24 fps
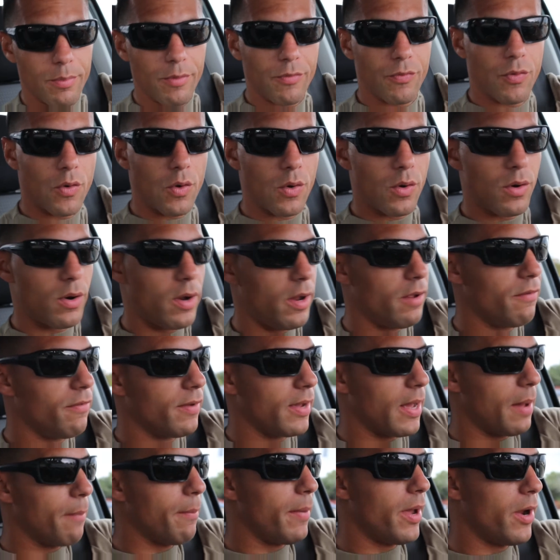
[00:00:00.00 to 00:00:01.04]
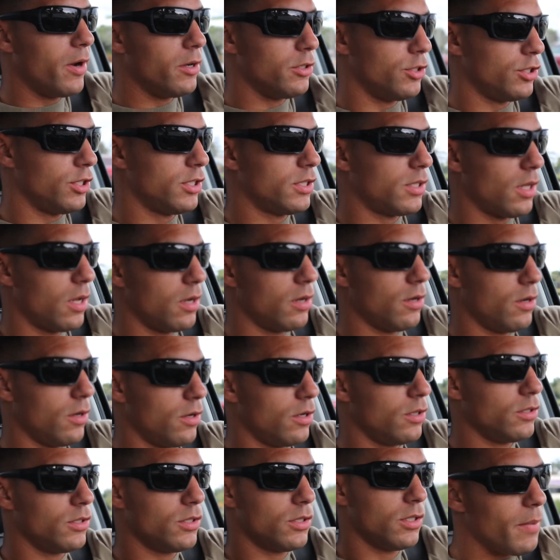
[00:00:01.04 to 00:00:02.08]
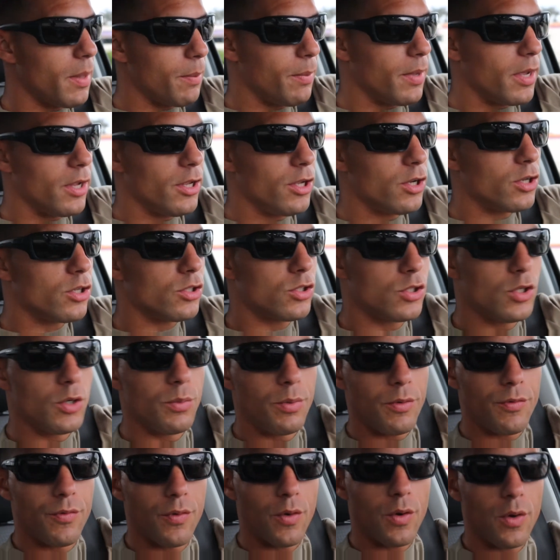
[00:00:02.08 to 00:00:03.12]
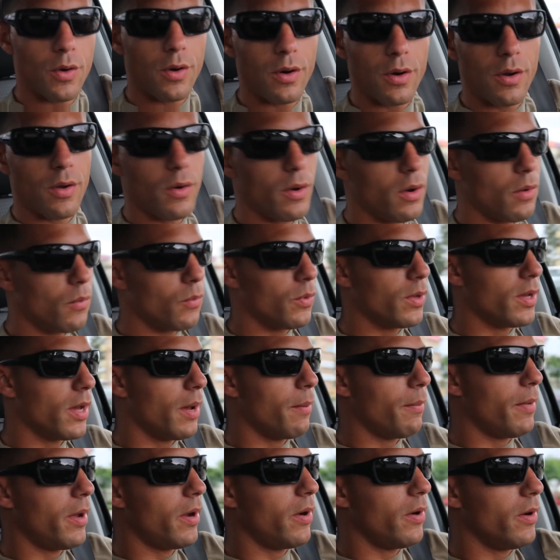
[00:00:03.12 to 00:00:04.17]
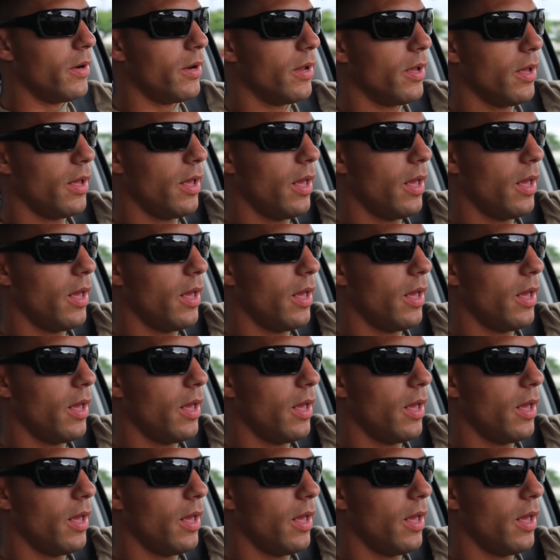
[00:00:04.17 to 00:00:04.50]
before I even got married. She started hers maybe a year or two before uh, we got married.